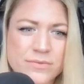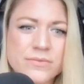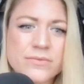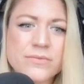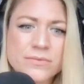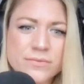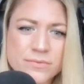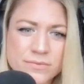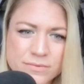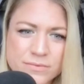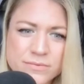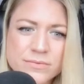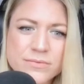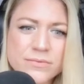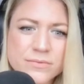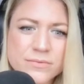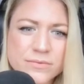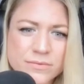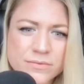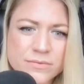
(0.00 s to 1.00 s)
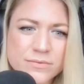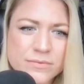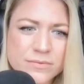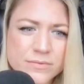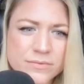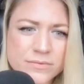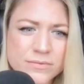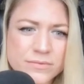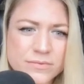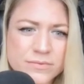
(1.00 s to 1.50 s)

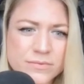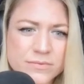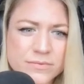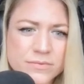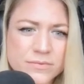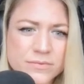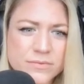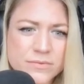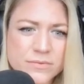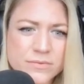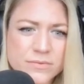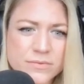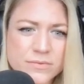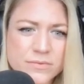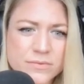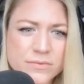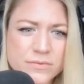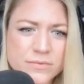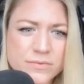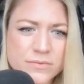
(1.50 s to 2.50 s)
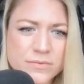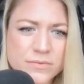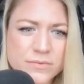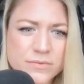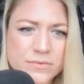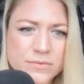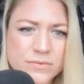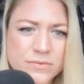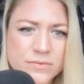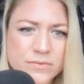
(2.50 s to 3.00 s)

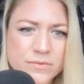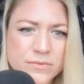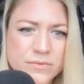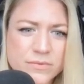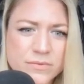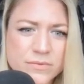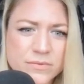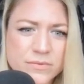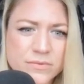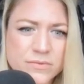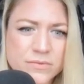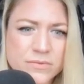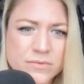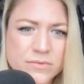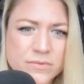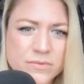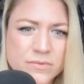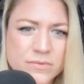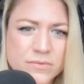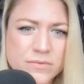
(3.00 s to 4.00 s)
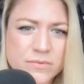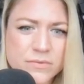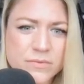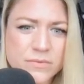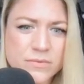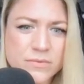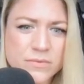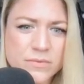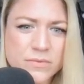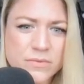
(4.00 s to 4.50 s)

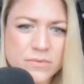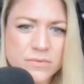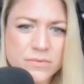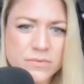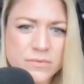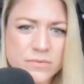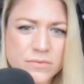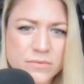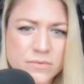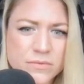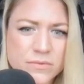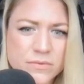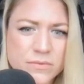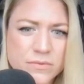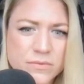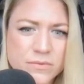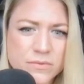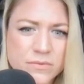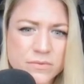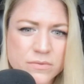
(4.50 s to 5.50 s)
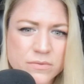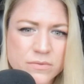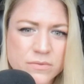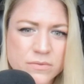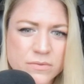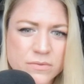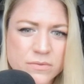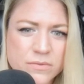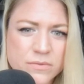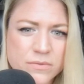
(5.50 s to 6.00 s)

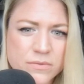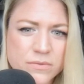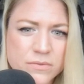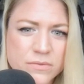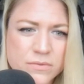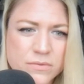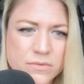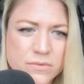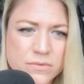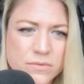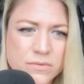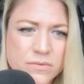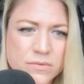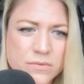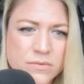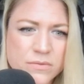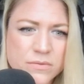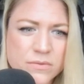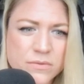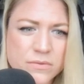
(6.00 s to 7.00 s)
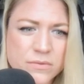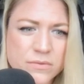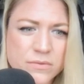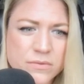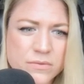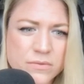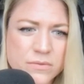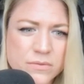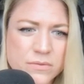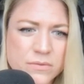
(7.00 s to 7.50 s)

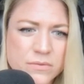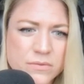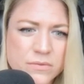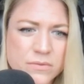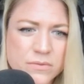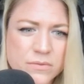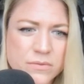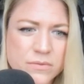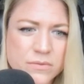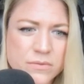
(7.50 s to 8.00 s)
The person shown says nothing.